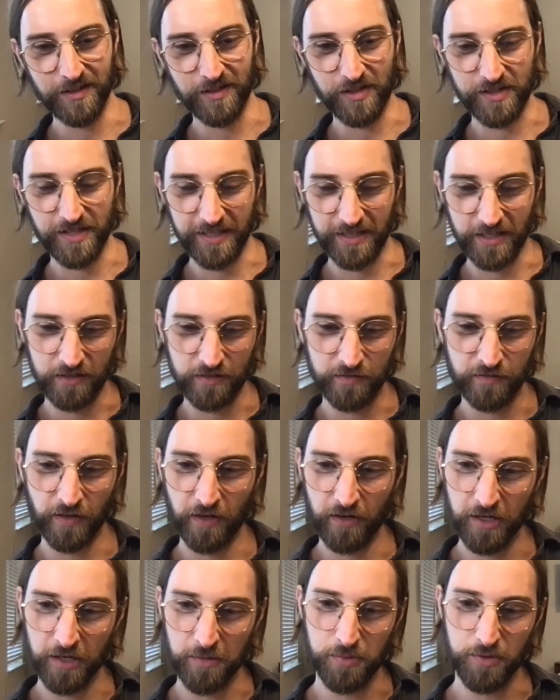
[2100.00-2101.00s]
just like this
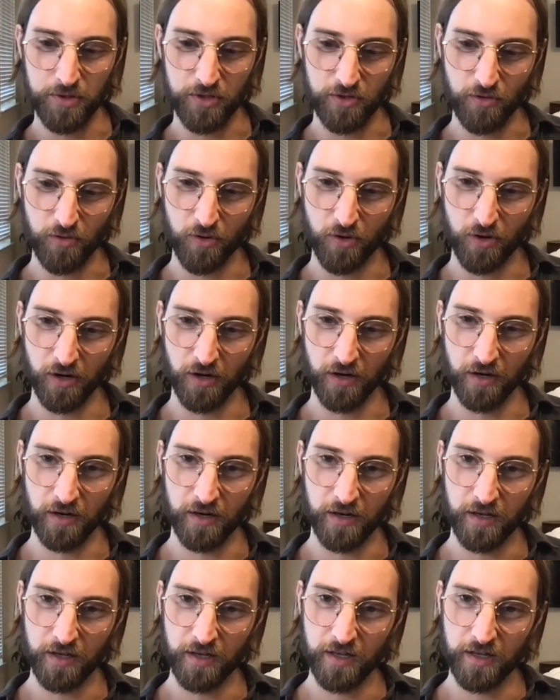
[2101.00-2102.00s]
very
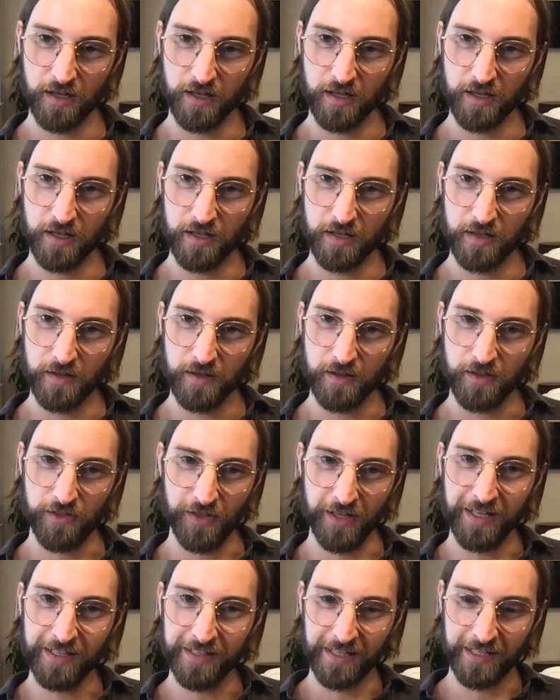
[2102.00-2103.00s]
pure
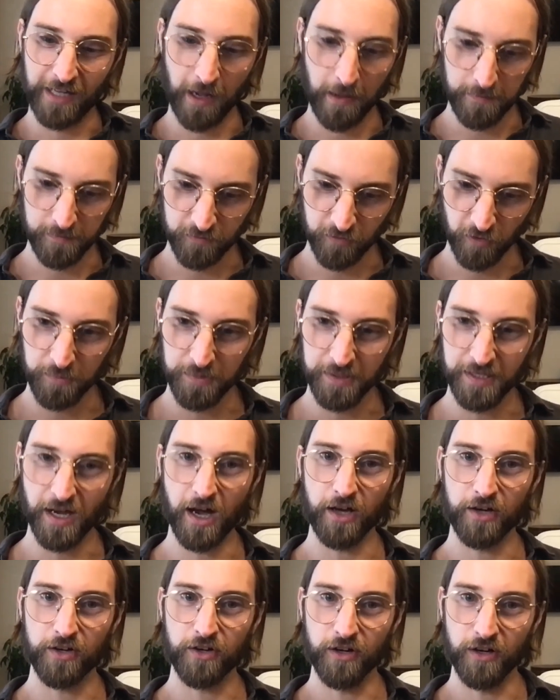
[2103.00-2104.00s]
thing that comes from the
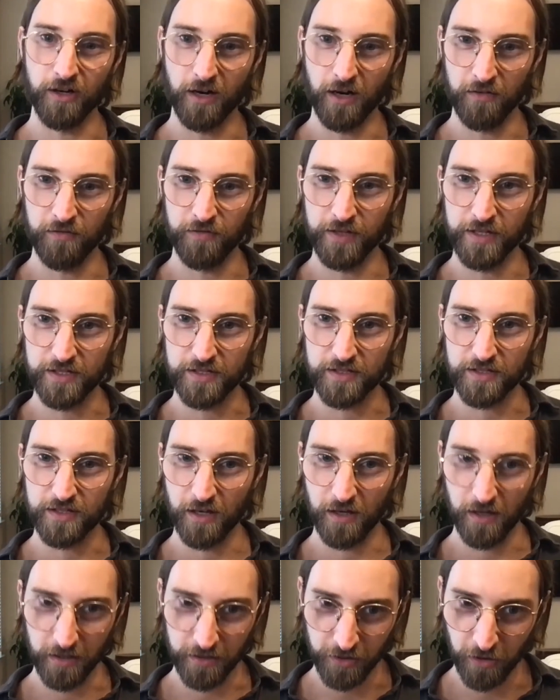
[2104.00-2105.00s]
udder of this,
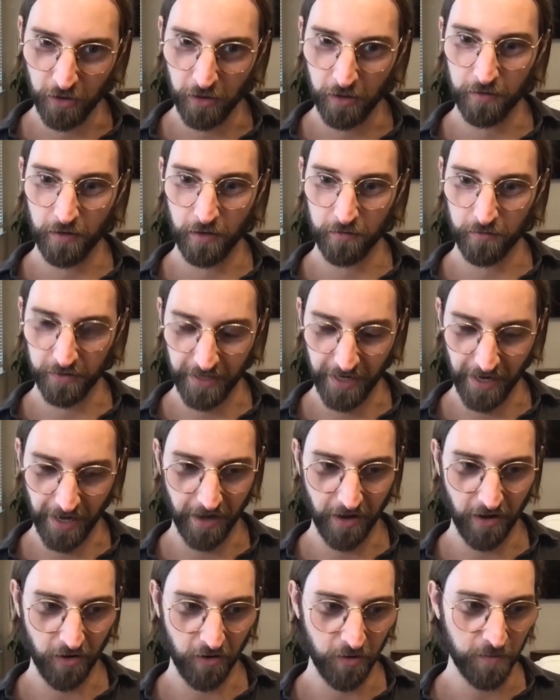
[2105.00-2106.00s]
of a
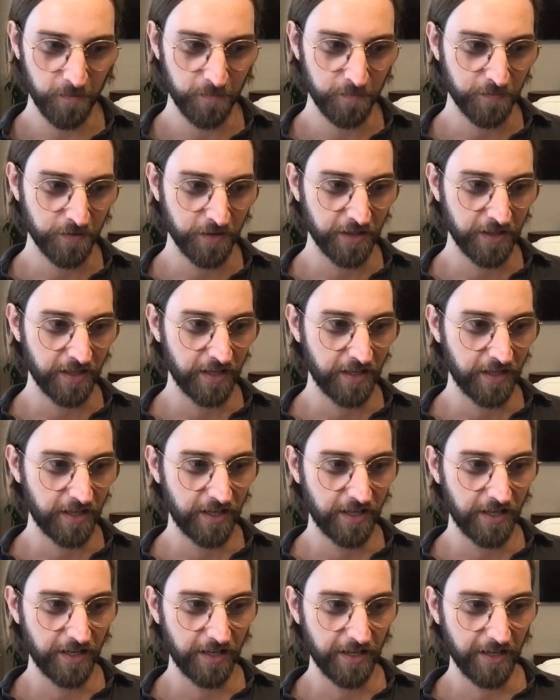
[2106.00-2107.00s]
cow,
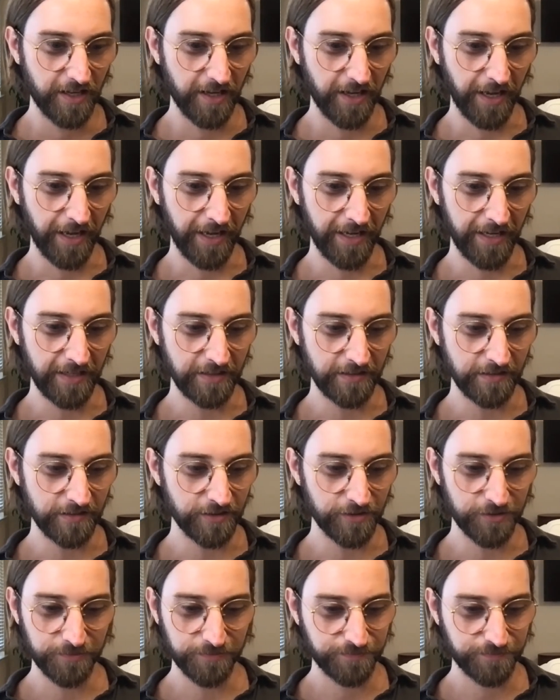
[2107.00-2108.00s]
and